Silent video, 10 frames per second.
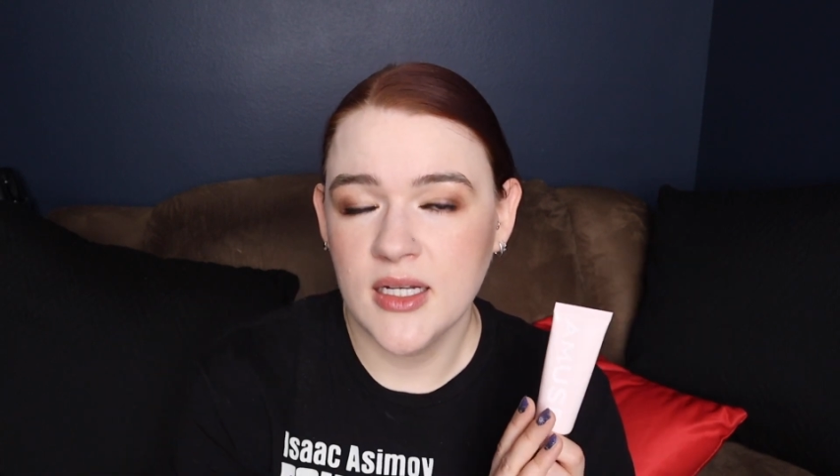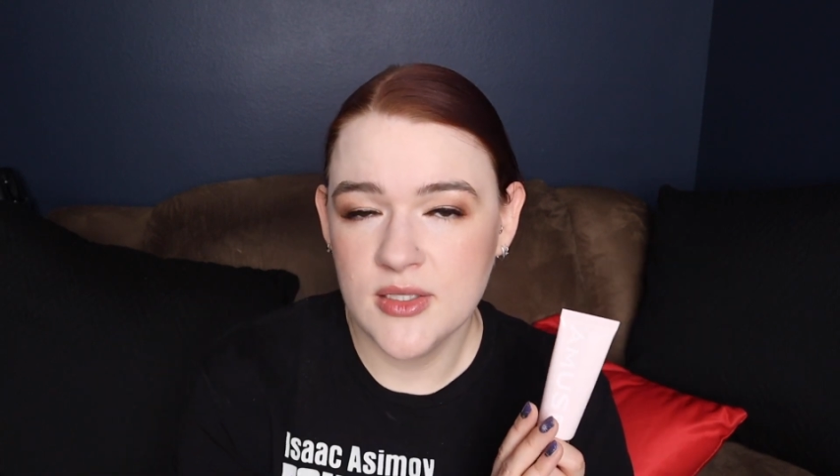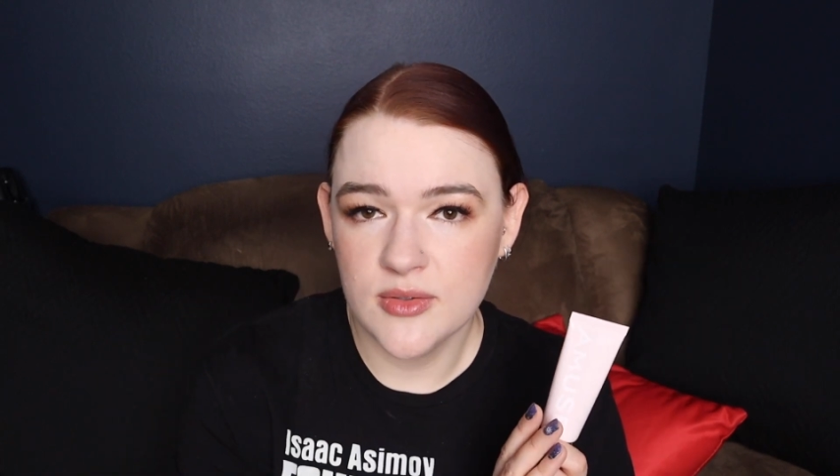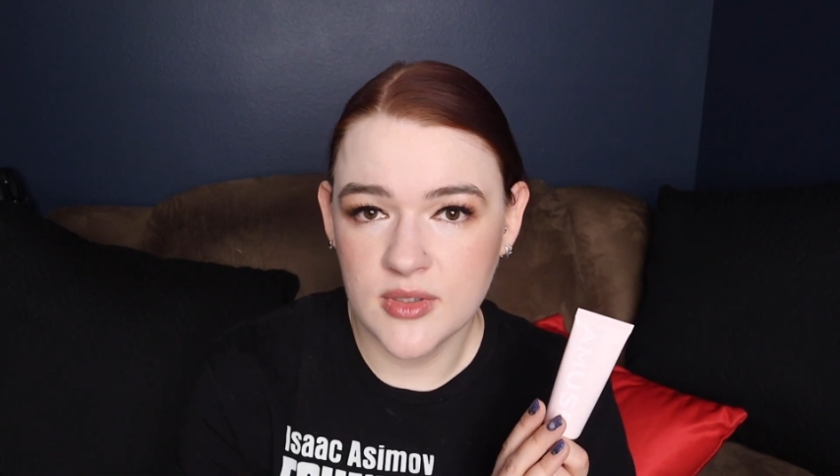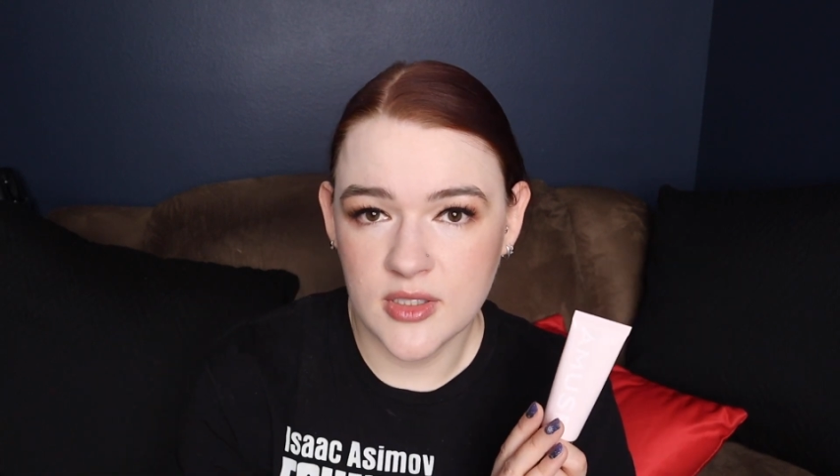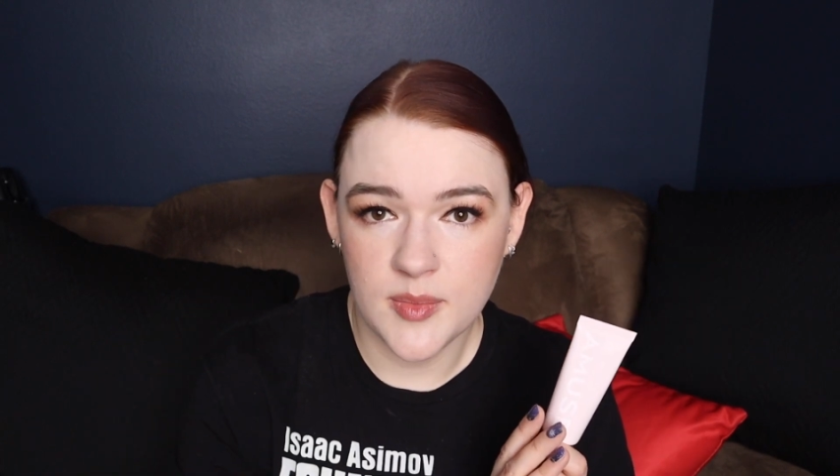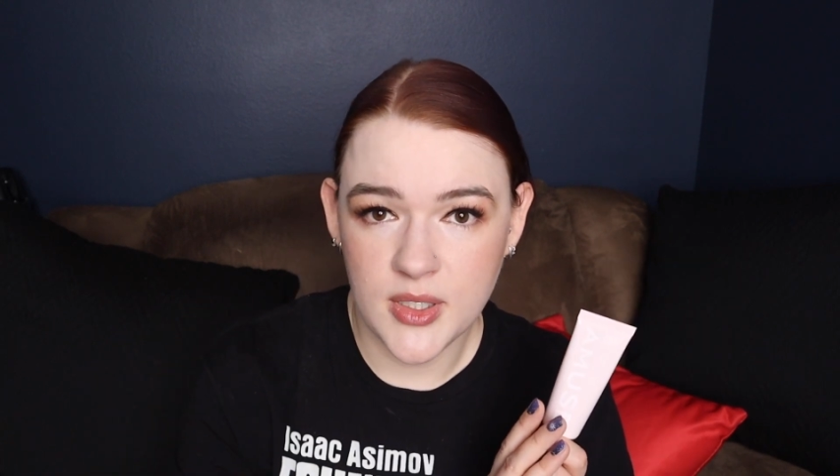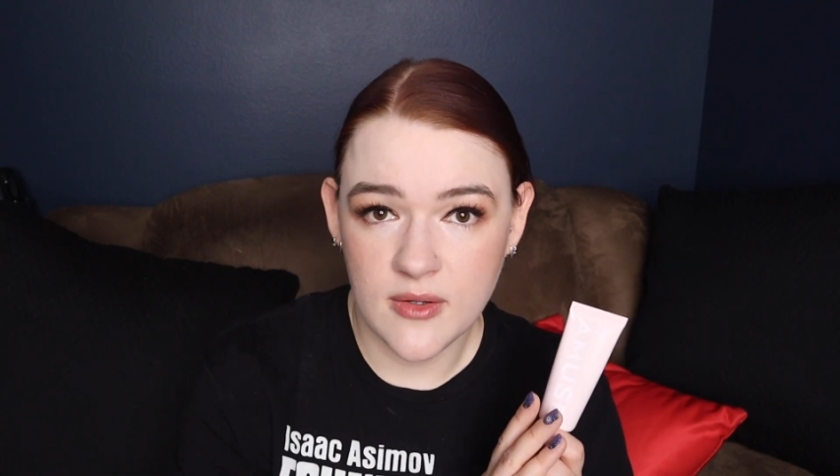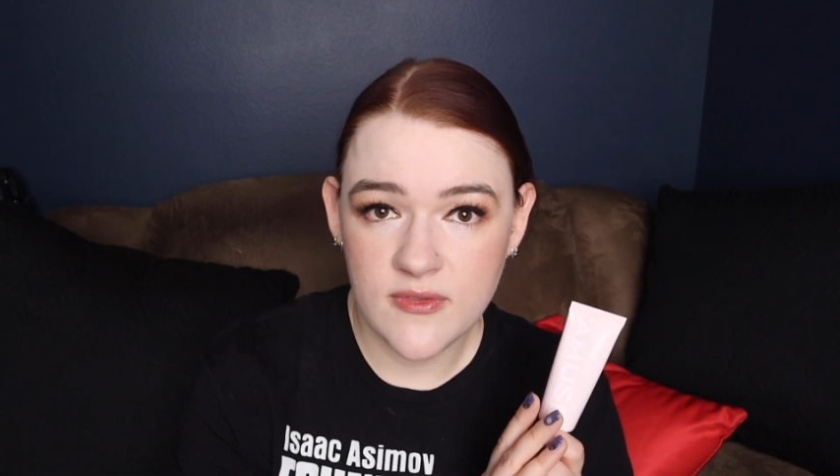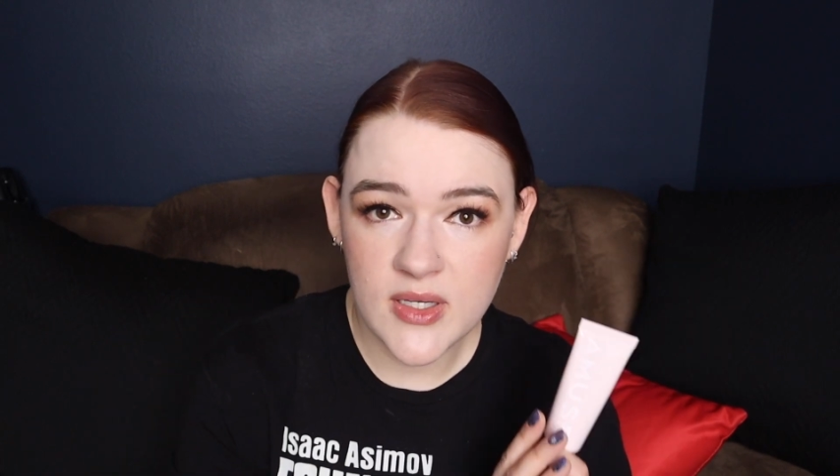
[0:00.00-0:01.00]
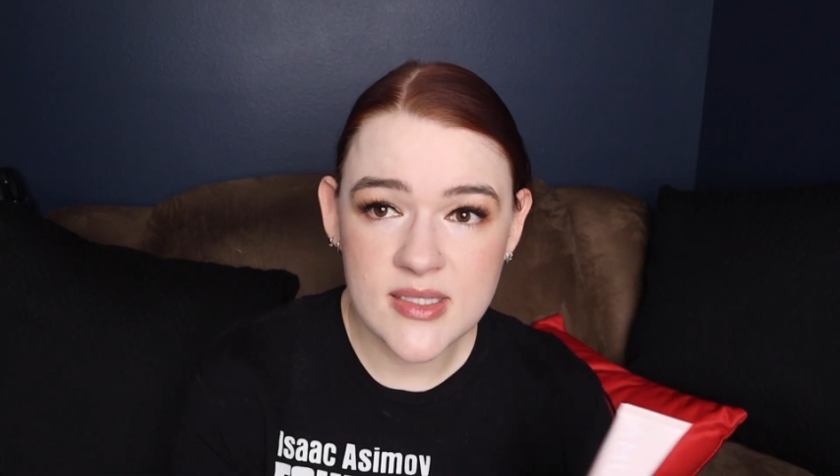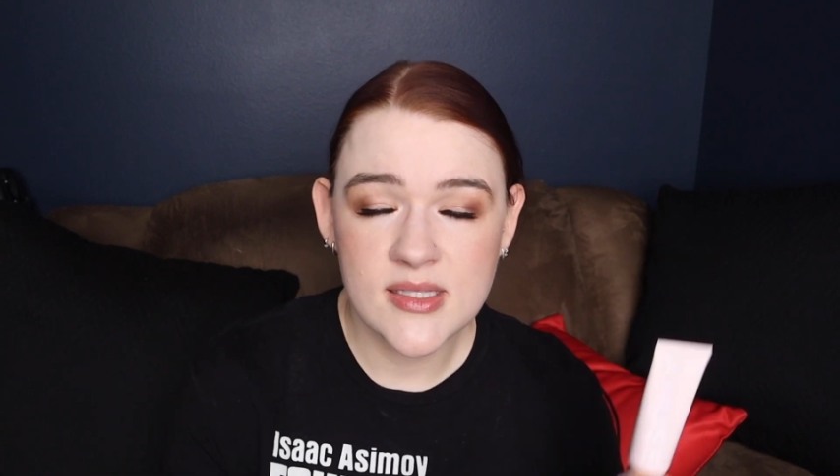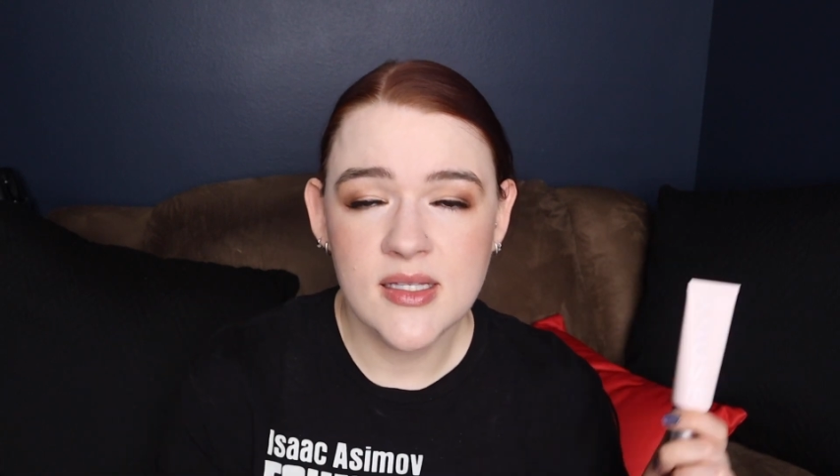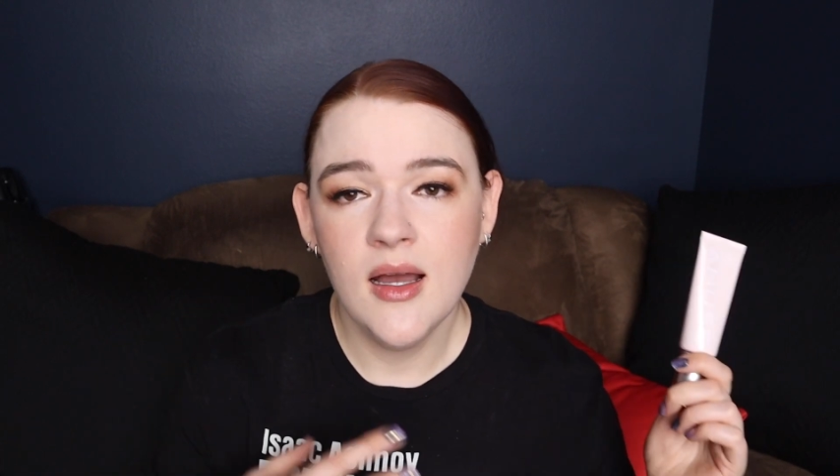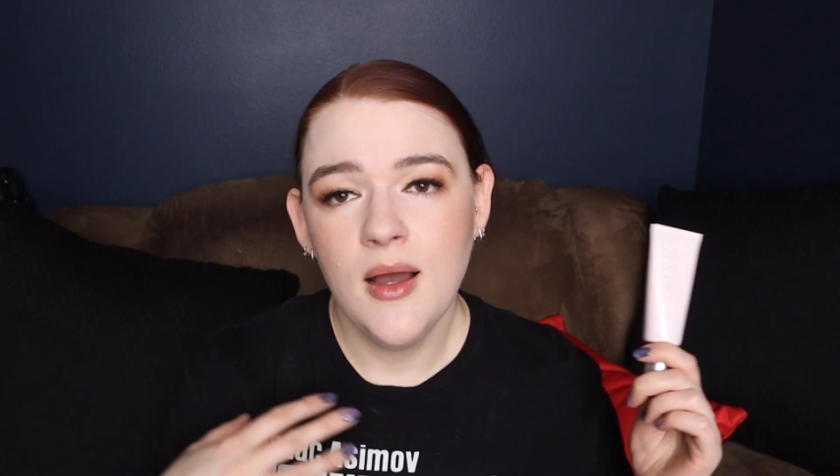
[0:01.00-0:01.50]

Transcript: I do a little bit of this,